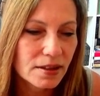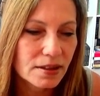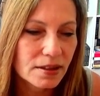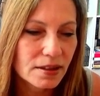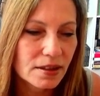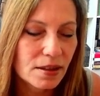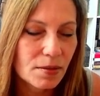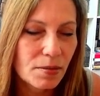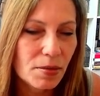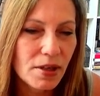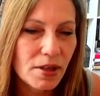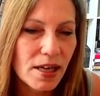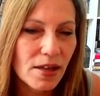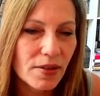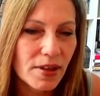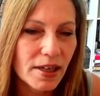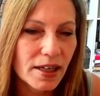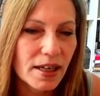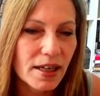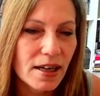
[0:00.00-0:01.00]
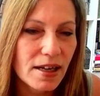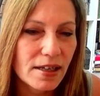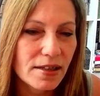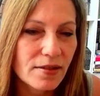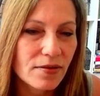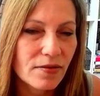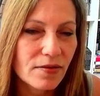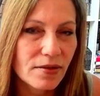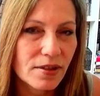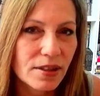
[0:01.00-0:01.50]
put out that kind
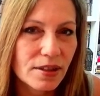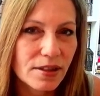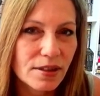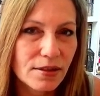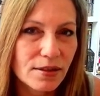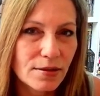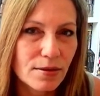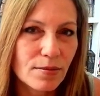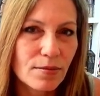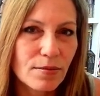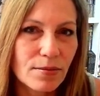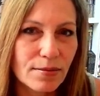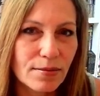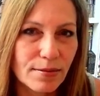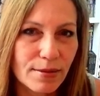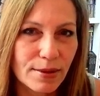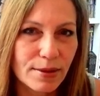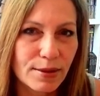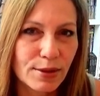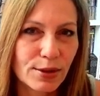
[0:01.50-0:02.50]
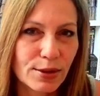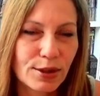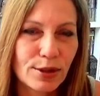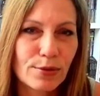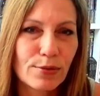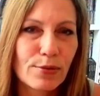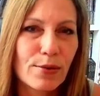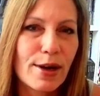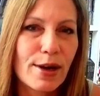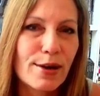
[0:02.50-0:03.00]
of
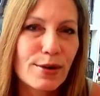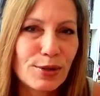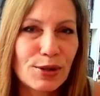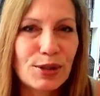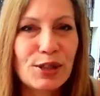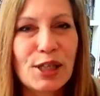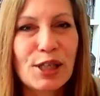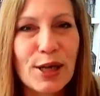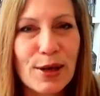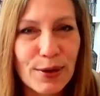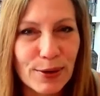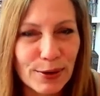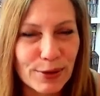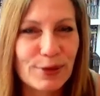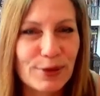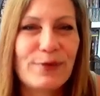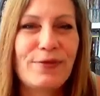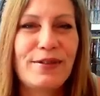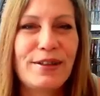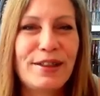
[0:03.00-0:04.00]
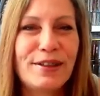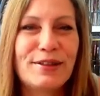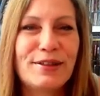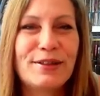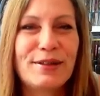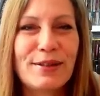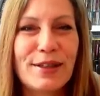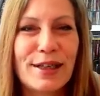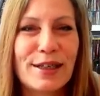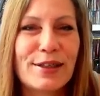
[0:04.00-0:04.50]
surround sound
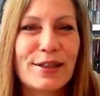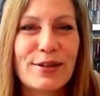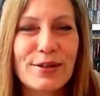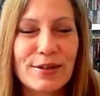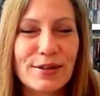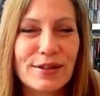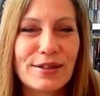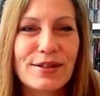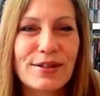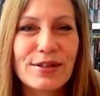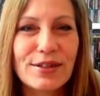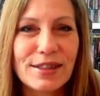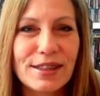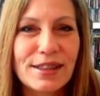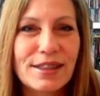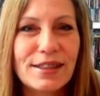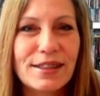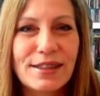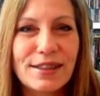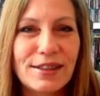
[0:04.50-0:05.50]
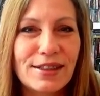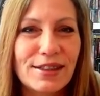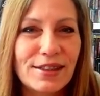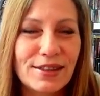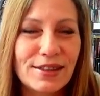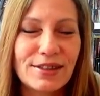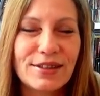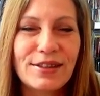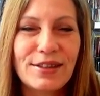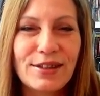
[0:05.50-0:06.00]
feel, like you're listening
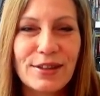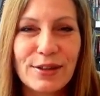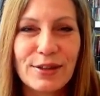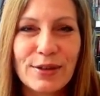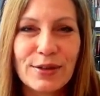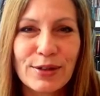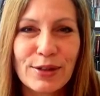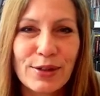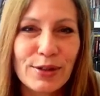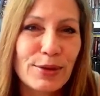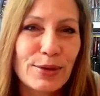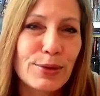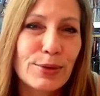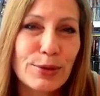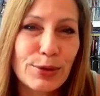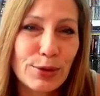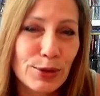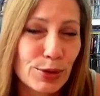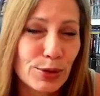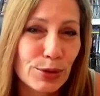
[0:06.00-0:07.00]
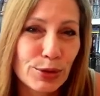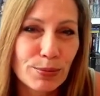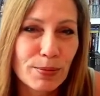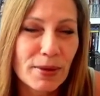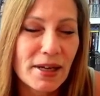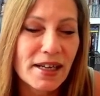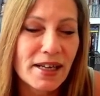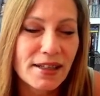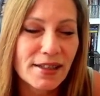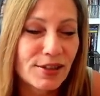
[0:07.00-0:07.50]
to, you know, huge
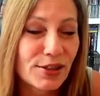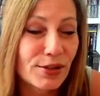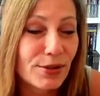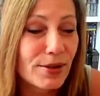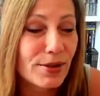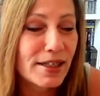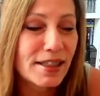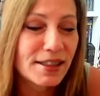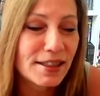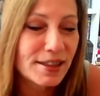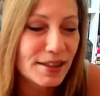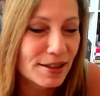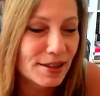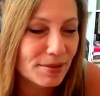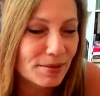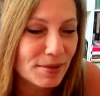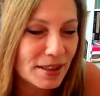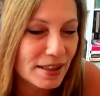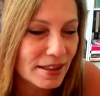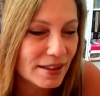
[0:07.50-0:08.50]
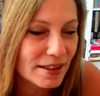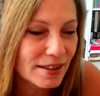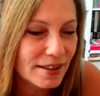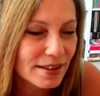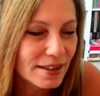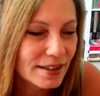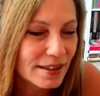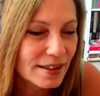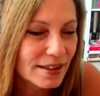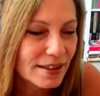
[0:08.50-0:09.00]
band. It's crazy to me.
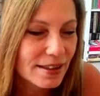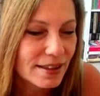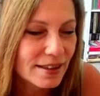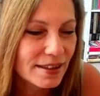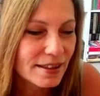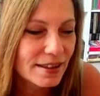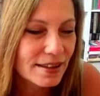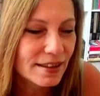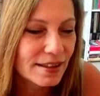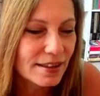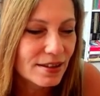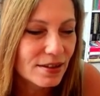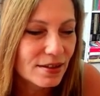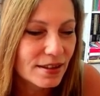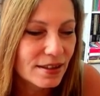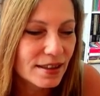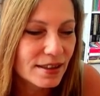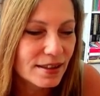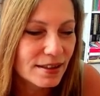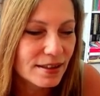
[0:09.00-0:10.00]
Okay.